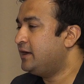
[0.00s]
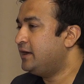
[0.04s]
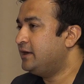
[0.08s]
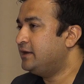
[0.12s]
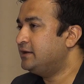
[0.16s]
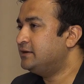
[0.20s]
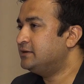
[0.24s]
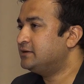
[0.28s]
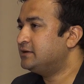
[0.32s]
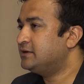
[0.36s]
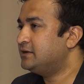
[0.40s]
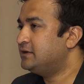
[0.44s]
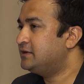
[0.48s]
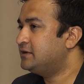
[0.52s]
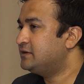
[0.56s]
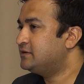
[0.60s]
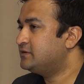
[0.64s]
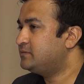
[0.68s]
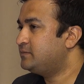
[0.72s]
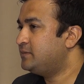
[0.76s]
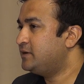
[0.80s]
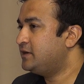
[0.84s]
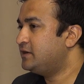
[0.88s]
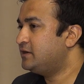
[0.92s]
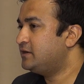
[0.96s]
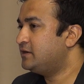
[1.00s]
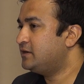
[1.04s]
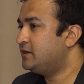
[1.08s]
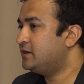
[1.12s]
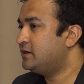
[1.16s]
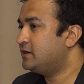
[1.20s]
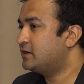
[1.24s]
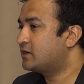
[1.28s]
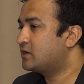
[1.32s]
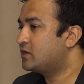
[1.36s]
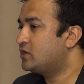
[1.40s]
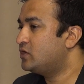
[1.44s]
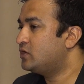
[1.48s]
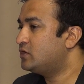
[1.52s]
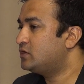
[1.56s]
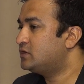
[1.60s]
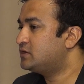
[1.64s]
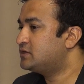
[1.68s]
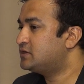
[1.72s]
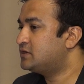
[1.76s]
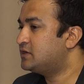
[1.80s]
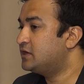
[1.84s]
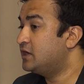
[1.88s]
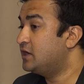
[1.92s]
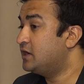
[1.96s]
and it has been
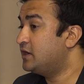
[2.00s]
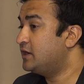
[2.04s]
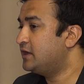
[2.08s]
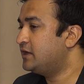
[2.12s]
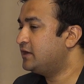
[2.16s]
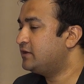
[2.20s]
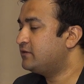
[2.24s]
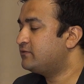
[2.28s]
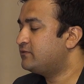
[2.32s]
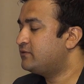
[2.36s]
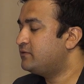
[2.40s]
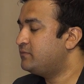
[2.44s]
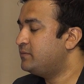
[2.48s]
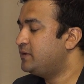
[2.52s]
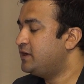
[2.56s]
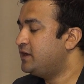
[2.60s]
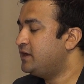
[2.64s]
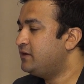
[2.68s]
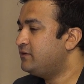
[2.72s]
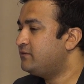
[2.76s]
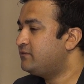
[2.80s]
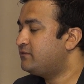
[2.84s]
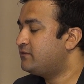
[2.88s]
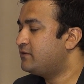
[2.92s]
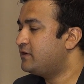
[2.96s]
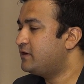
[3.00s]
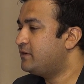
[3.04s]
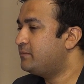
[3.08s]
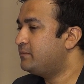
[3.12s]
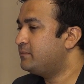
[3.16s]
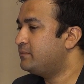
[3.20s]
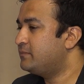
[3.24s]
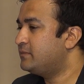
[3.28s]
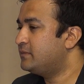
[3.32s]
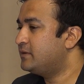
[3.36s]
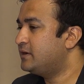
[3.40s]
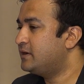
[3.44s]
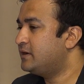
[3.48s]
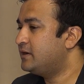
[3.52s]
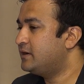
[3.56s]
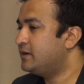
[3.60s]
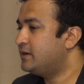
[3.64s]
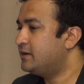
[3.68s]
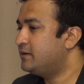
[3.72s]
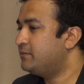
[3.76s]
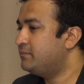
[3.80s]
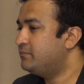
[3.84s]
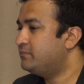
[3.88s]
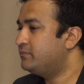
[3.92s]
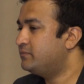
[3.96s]
good learning for me from
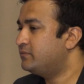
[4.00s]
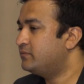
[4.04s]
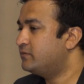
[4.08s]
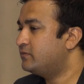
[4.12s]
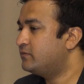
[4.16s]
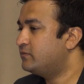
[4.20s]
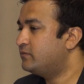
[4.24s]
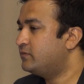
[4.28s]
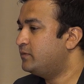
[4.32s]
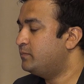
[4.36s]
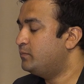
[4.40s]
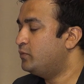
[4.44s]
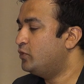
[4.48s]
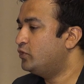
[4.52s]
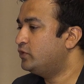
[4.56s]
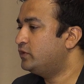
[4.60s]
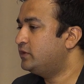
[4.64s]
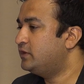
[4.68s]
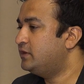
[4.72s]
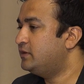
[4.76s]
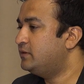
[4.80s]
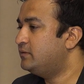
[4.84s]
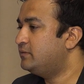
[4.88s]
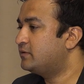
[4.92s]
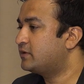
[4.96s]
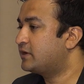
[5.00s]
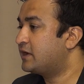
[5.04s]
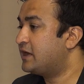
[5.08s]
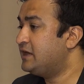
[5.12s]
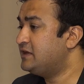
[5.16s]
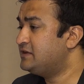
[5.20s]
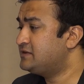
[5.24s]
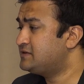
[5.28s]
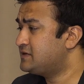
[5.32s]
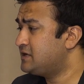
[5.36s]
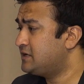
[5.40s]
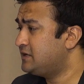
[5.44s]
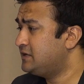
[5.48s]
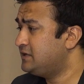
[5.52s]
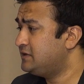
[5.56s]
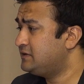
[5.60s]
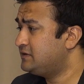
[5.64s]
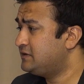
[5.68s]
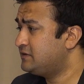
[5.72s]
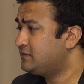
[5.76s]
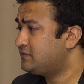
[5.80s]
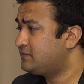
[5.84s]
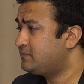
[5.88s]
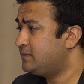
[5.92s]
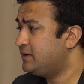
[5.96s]
both case studies
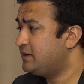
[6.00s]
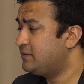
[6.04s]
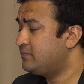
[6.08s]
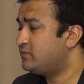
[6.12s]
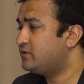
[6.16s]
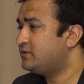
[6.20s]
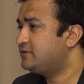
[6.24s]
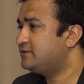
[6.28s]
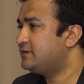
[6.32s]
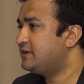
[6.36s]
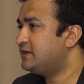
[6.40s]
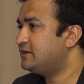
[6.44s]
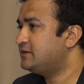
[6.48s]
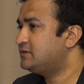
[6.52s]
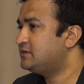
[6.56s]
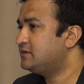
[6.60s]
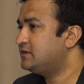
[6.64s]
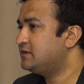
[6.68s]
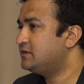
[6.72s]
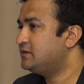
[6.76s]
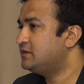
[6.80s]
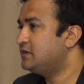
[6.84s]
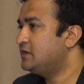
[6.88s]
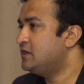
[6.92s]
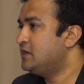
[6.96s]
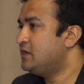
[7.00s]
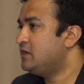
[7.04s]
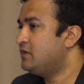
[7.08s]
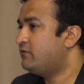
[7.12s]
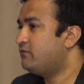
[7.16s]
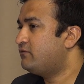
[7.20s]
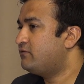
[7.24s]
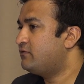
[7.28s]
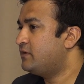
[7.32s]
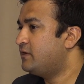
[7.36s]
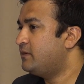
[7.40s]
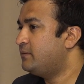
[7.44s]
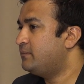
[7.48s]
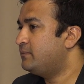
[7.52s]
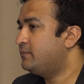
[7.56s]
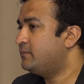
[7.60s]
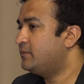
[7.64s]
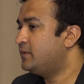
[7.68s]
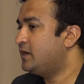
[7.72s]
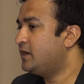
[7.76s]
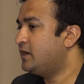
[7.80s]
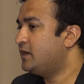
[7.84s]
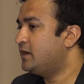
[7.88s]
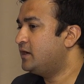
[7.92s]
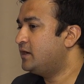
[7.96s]
that's being presented, from
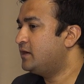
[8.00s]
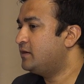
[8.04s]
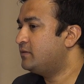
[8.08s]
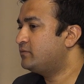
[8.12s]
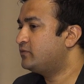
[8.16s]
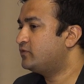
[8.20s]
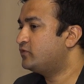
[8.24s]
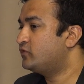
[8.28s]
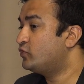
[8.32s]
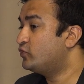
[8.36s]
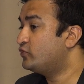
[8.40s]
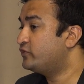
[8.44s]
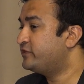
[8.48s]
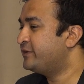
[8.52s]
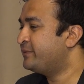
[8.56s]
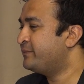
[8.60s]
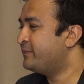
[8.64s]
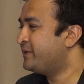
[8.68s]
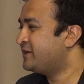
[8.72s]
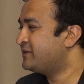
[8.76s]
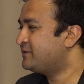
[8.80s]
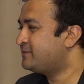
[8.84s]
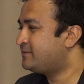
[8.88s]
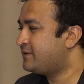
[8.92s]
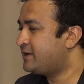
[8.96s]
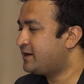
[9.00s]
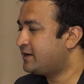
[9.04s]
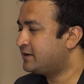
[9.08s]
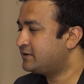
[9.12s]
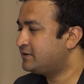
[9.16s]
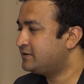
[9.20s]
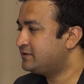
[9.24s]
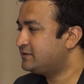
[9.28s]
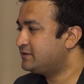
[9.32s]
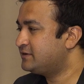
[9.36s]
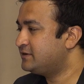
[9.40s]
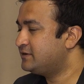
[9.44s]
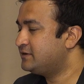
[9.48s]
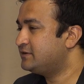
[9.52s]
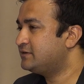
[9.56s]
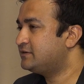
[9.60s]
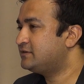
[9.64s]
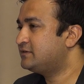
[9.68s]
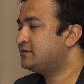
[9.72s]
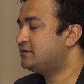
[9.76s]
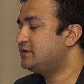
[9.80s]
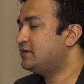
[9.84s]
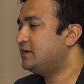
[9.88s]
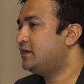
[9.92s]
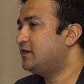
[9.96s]
sourcing best
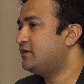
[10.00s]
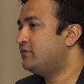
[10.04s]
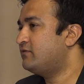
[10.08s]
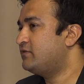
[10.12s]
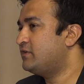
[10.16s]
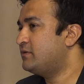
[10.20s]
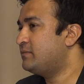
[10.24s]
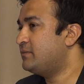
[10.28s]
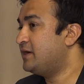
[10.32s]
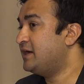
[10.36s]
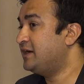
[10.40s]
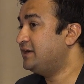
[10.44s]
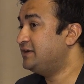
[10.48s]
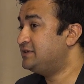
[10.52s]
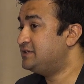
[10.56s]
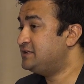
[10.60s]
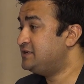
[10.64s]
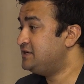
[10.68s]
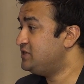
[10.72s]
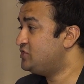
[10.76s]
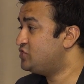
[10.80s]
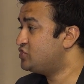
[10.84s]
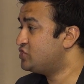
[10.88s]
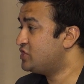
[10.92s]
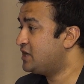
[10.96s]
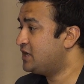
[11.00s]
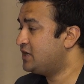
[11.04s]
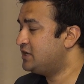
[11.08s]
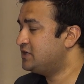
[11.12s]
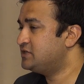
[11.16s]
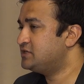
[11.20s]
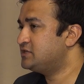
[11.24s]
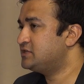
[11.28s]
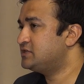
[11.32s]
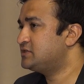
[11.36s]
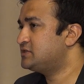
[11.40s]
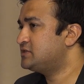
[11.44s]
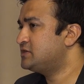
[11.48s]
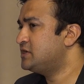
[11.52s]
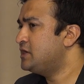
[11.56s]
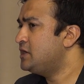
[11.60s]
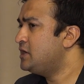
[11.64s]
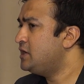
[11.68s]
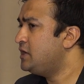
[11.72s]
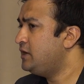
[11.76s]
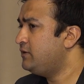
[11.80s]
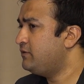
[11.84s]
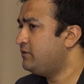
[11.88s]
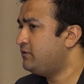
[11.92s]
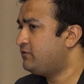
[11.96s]
practices, from IT challenges,
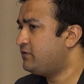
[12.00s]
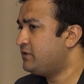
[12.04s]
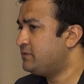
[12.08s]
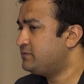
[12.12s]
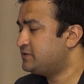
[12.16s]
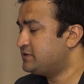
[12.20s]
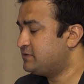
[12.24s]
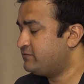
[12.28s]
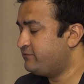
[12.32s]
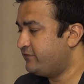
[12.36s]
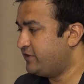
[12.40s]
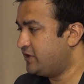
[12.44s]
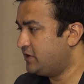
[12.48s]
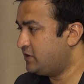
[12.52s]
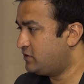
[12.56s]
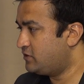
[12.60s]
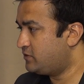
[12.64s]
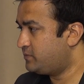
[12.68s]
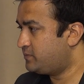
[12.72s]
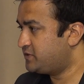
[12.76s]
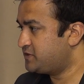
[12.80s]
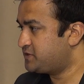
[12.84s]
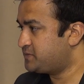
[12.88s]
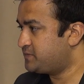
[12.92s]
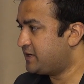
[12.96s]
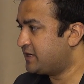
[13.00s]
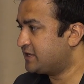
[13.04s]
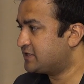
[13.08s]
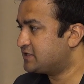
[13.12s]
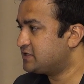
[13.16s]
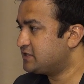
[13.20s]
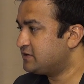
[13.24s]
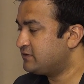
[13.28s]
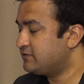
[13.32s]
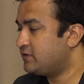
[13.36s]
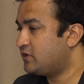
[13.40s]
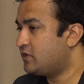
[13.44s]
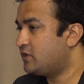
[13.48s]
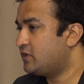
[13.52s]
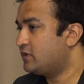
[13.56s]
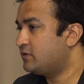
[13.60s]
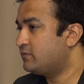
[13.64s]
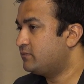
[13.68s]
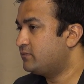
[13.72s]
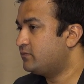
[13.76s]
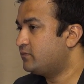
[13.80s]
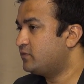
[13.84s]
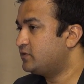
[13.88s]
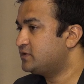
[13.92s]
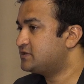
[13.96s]
even from some vendor perspective
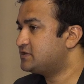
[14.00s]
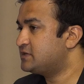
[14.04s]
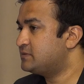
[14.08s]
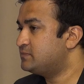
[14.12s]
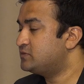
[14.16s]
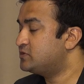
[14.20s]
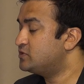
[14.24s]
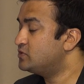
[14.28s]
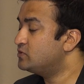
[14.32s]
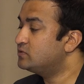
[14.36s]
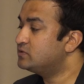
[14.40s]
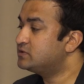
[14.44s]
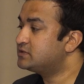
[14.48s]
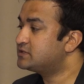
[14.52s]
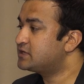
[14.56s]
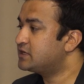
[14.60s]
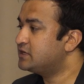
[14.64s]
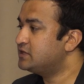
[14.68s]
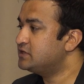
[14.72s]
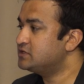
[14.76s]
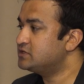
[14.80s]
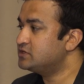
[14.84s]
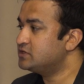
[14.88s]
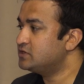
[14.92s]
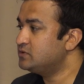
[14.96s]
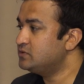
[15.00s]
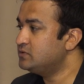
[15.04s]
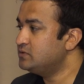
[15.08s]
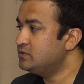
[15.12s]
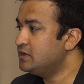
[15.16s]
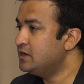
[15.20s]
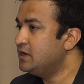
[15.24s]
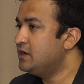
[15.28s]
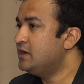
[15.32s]
on what some tools can do.